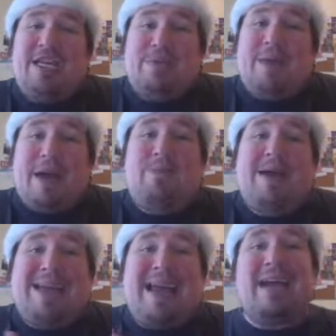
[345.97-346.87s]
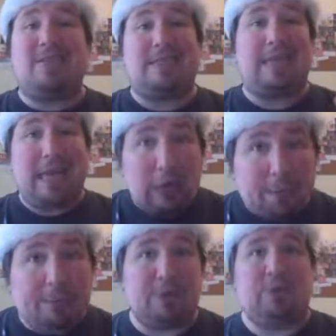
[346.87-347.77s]
about might actually
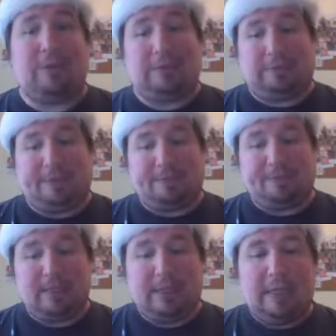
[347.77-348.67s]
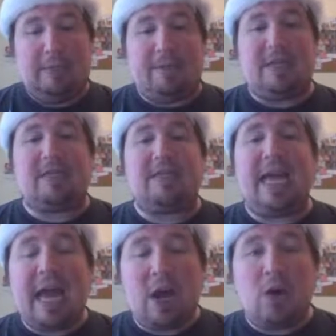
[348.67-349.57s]
help you a little bit. Because
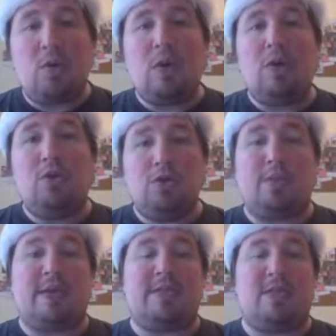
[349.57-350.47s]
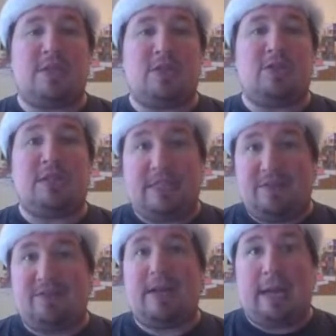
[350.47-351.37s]
now Uber has essentially
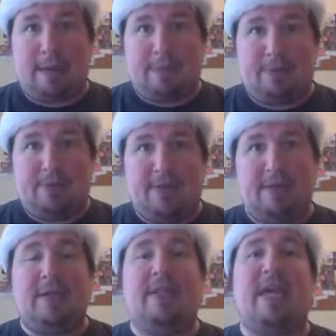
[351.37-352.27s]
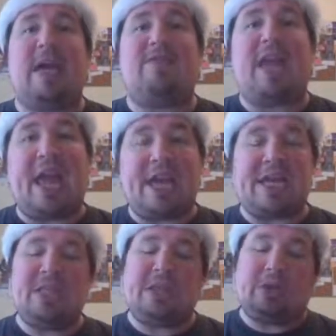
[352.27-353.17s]
given up. They have
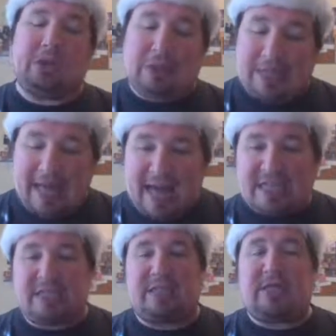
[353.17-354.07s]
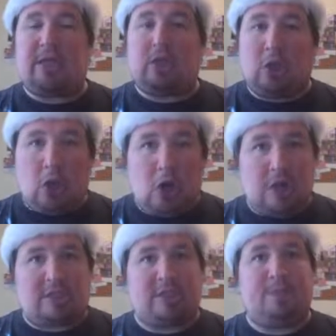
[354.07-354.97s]
taken their last
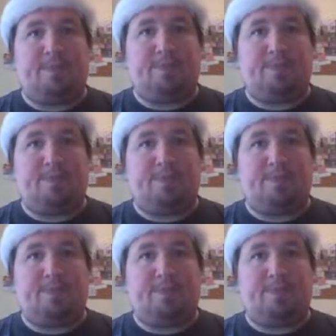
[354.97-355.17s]
loss